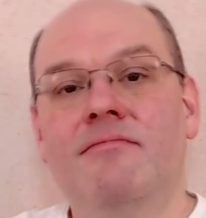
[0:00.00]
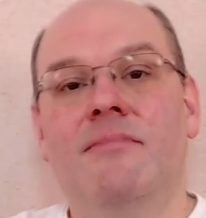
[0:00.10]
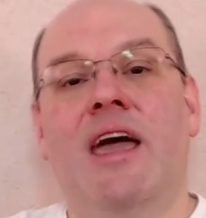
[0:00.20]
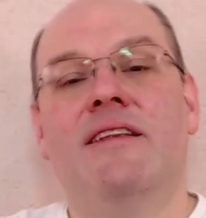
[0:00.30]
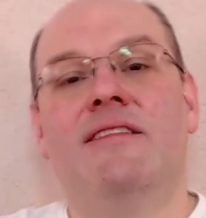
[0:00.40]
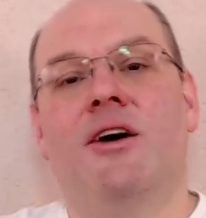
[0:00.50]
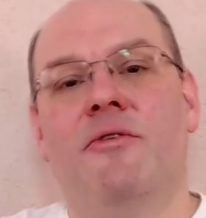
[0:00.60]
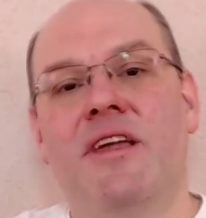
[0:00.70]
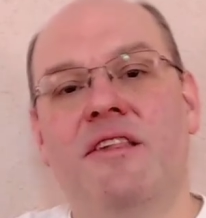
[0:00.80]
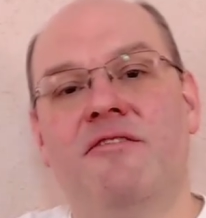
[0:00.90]
and how
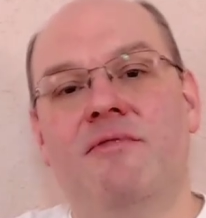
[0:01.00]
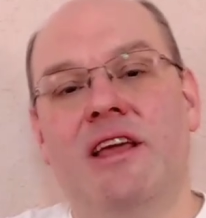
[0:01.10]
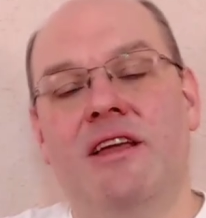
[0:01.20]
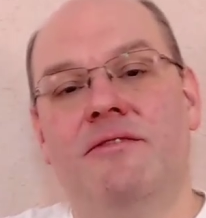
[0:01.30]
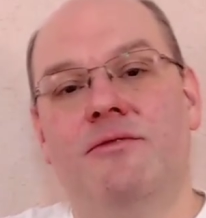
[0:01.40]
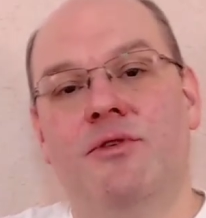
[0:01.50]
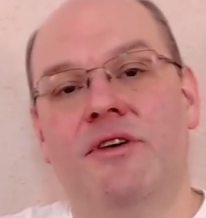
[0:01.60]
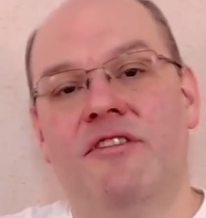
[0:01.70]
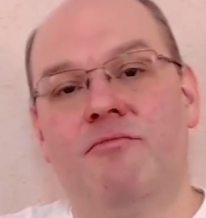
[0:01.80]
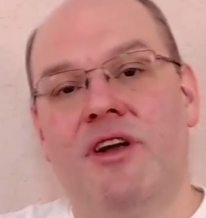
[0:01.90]
this will
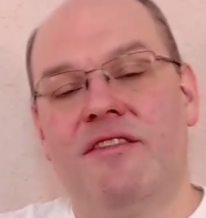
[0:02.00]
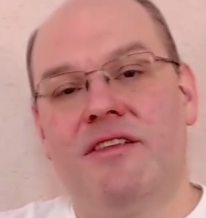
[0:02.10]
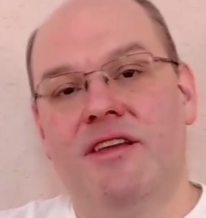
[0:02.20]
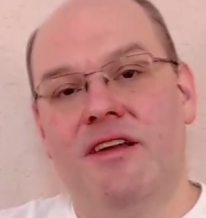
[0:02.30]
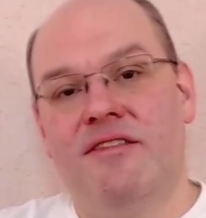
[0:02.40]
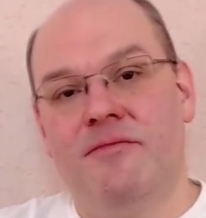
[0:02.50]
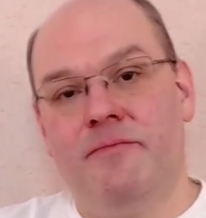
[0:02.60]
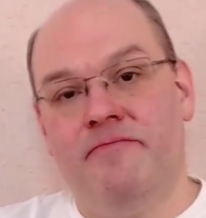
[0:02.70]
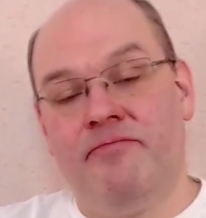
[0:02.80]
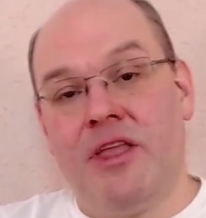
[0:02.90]
influence
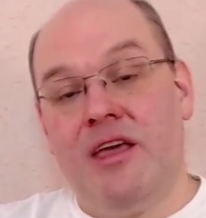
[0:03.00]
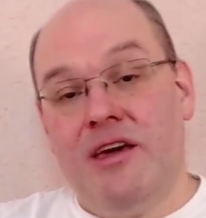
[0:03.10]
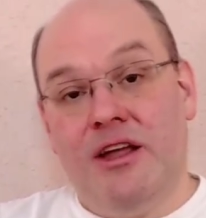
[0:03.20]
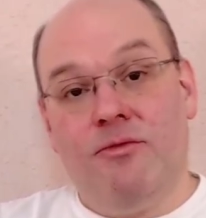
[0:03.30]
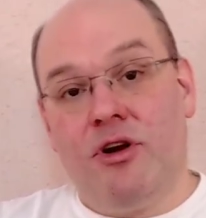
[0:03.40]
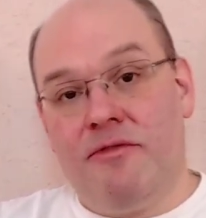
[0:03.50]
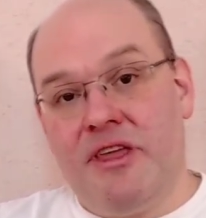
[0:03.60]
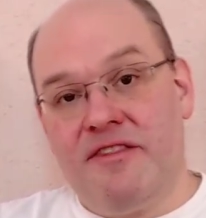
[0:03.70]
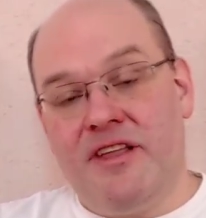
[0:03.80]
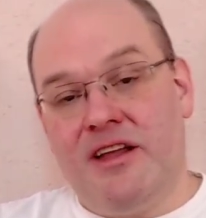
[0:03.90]
presenteeism. In one of
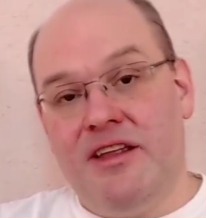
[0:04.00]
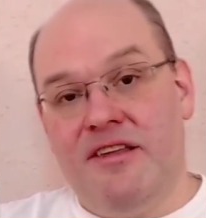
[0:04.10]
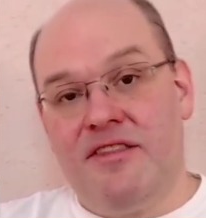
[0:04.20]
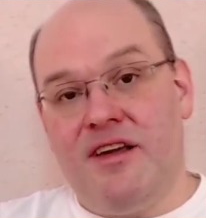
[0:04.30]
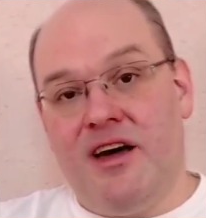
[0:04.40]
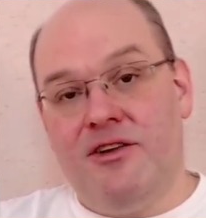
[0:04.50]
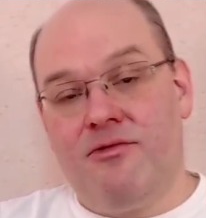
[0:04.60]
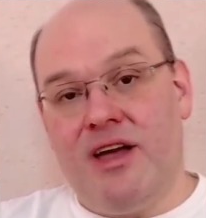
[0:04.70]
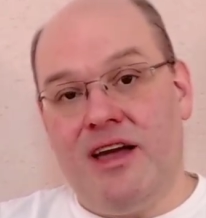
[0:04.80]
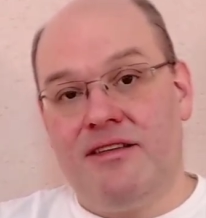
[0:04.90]
the studies I
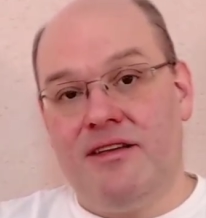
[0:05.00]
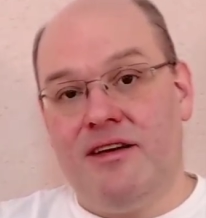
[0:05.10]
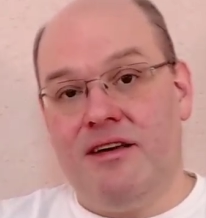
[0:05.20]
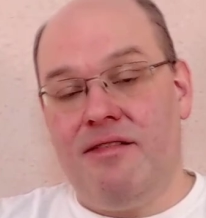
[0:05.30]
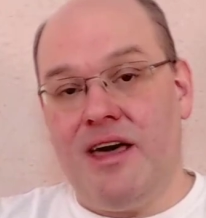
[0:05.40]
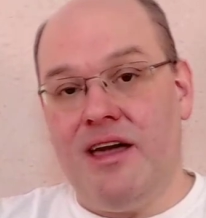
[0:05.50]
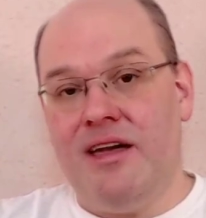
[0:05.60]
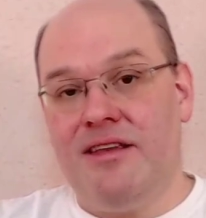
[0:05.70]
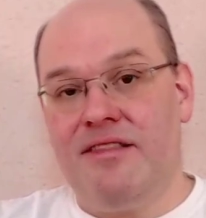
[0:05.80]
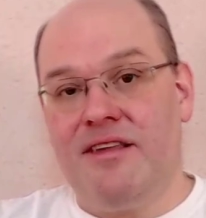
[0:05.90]
read, uh, they
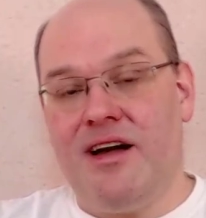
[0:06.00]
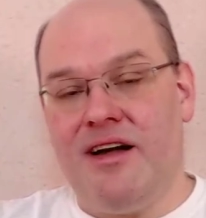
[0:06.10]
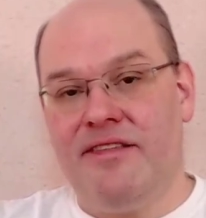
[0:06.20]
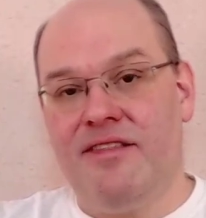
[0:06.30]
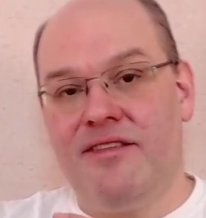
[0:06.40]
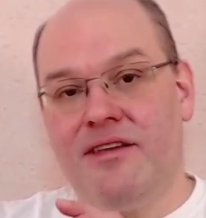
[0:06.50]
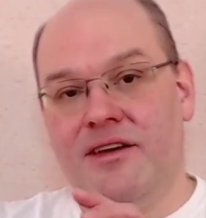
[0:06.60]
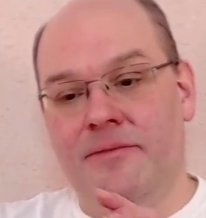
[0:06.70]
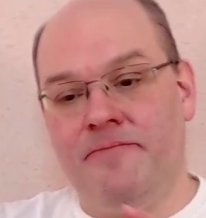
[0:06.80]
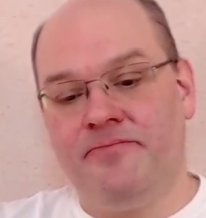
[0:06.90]
discussed
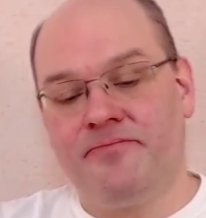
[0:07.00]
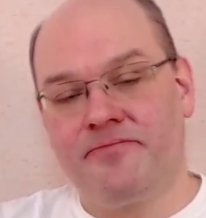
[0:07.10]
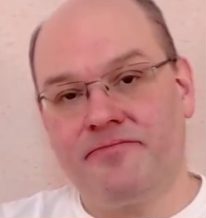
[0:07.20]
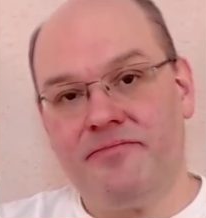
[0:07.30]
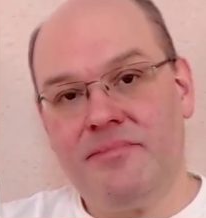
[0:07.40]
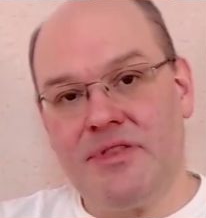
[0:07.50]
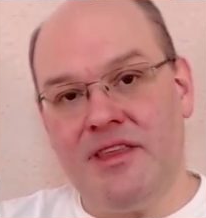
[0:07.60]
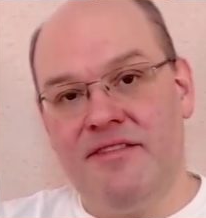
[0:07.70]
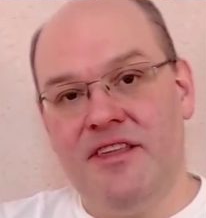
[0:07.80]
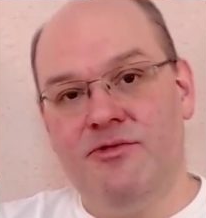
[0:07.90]
um,
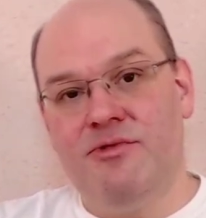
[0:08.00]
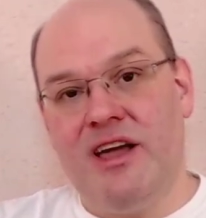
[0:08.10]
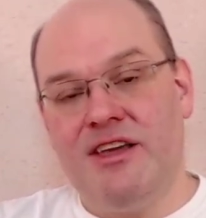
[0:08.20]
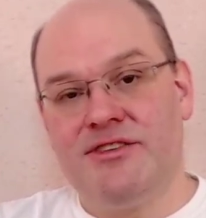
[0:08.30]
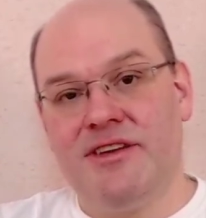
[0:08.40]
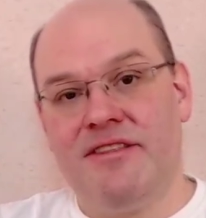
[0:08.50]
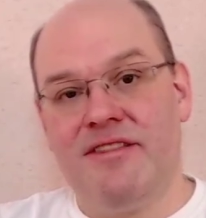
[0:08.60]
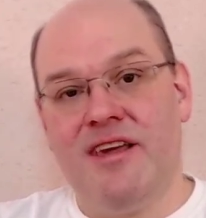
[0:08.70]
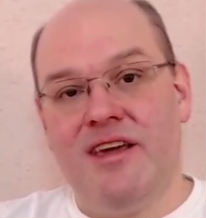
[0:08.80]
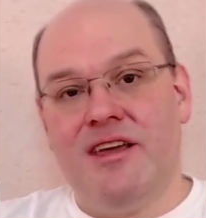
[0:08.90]

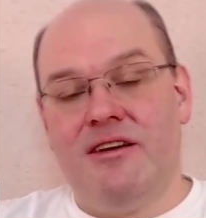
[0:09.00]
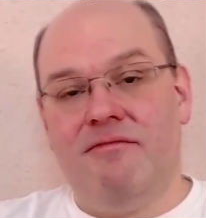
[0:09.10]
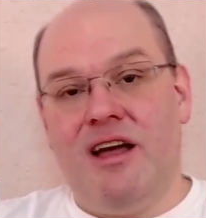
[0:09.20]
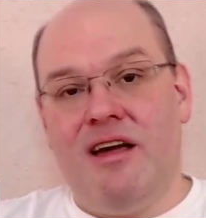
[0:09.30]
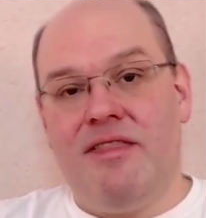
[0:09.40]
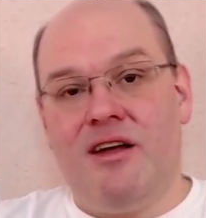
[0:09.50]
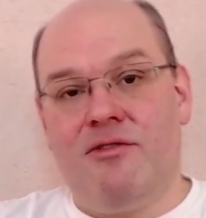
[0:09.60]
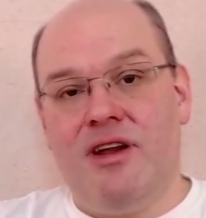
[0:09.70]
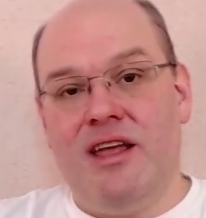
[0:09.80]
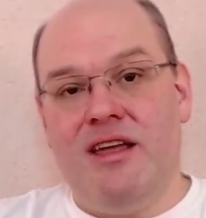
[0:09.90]
situations where
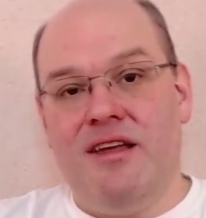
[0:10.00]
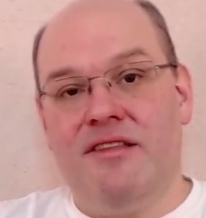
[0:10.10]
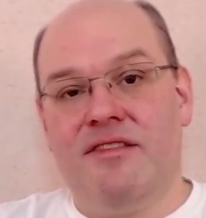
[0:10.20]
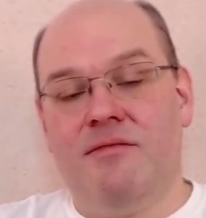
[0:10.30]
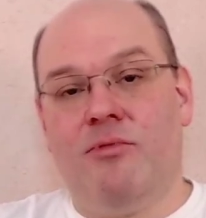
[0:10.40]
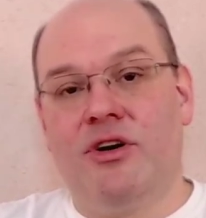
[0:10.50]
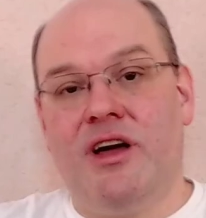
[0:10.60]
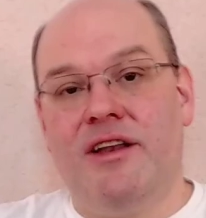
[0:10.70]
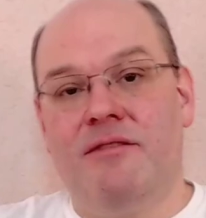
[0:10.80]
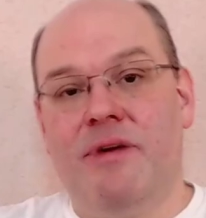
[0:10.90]
there is a
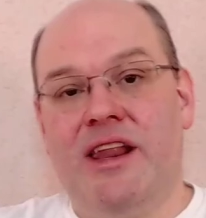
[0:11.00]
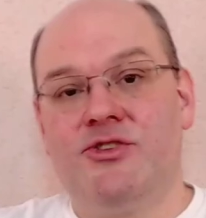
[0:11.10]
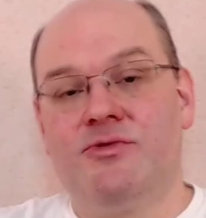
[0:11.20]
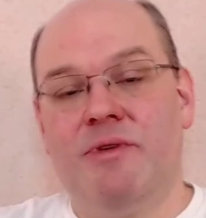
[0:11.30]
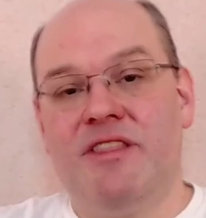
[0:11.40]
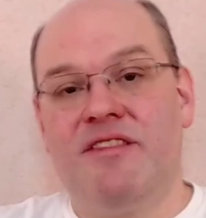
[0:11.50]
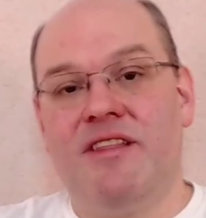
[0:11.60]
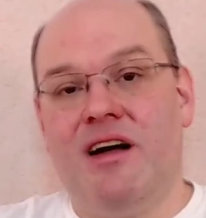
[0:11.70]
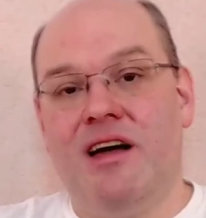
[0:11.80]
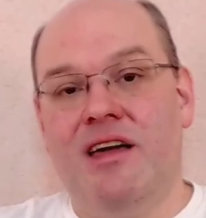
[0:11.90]
modern management
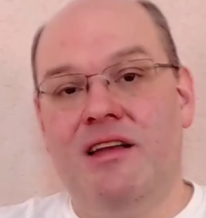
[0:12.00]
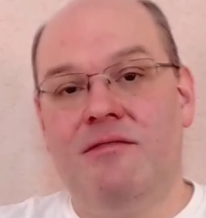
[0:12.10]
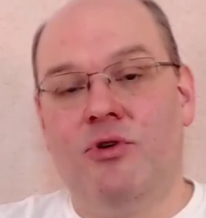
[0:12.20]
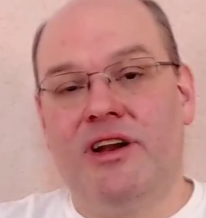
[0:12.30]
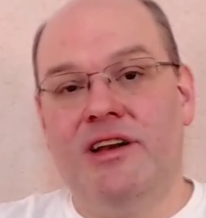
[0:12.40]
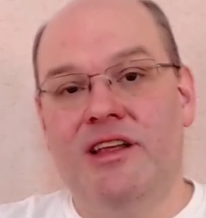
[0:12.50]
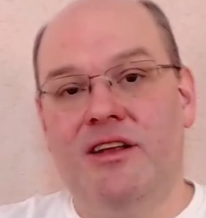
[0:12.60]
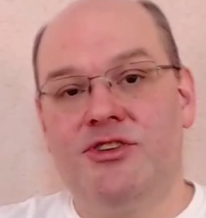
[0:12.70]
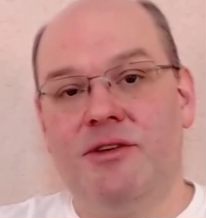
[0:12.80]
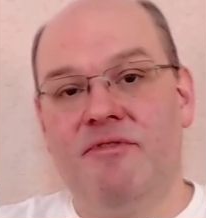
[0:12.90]
style, modern
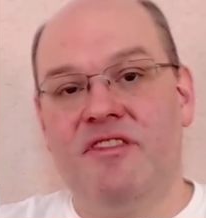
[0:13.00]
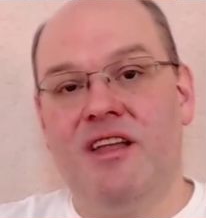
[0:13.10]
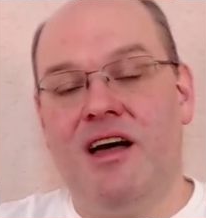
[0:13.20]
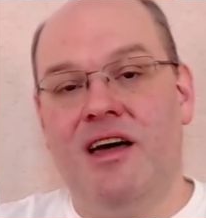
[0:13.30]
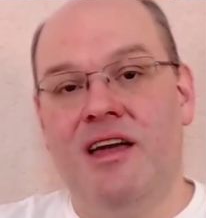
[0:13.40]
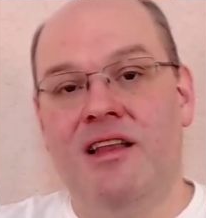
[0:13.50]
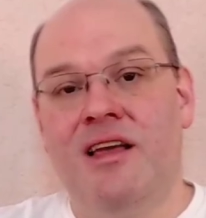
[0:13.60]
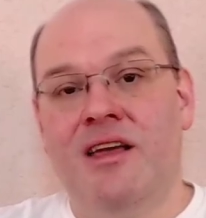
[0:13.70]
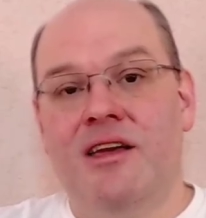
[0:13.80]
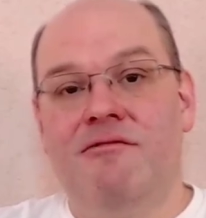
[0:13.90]
leadership style,
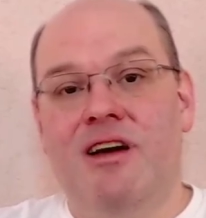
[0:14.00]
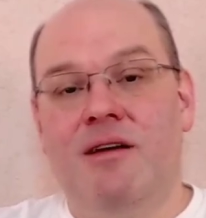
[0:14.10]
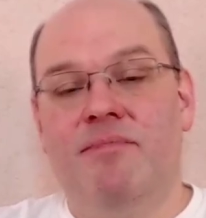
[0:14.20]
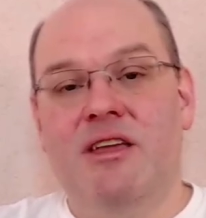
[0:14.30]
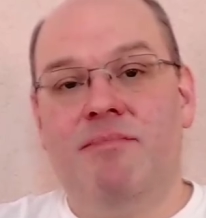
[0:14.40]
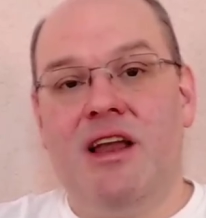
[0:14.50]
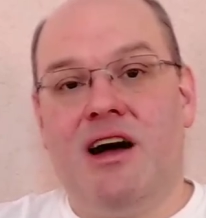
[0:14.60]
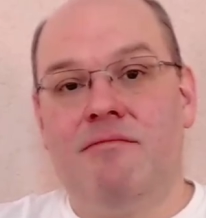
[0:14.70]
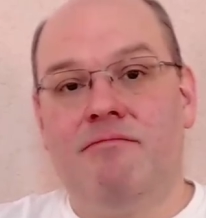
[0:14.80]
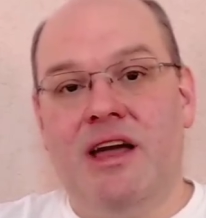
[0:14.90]
where people
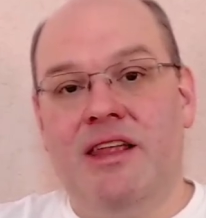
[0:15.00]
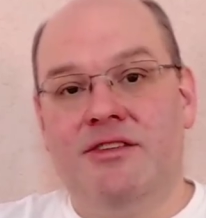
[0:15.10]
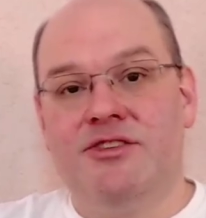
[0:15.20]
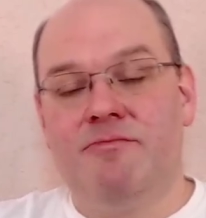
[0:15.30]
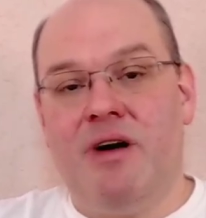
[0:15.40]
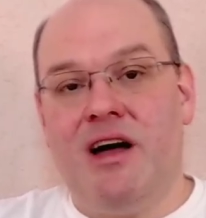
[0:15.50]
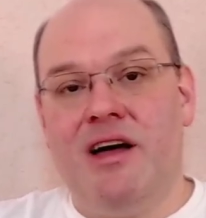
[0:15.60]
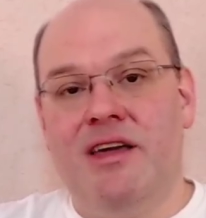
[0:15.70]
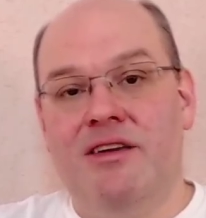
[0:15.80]
are managed by